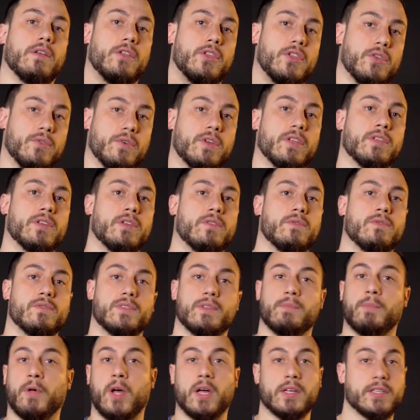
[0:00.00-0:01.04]
You can use
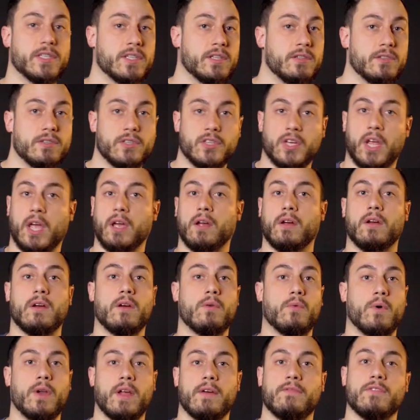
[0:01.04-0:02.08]
a Boston shaker.
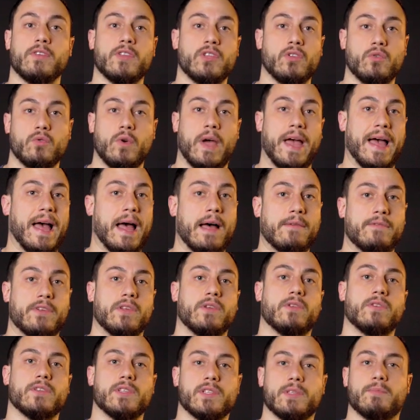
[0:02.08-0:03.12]
Whatever you have at
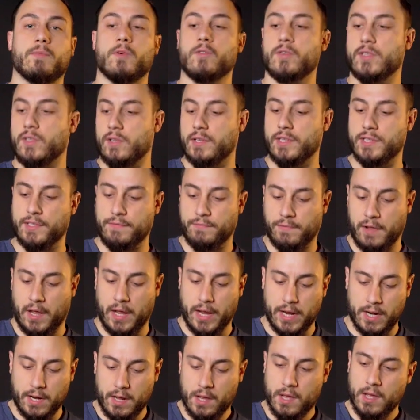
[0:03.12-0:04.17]
your disposal is
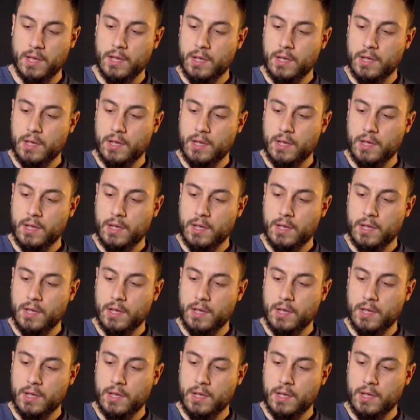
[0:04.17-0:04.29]
fine.